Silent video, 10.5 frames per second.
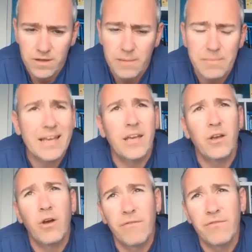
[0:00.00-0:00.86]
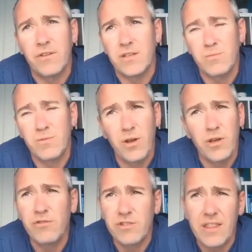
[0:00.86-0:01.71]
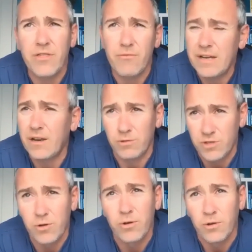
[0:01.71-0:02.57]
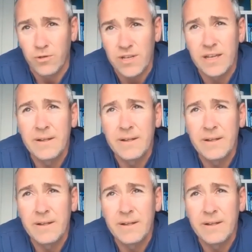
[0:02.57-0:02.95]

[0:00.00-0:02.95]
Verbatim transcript: I'm lacking confidence. Well, no, you just had three low scores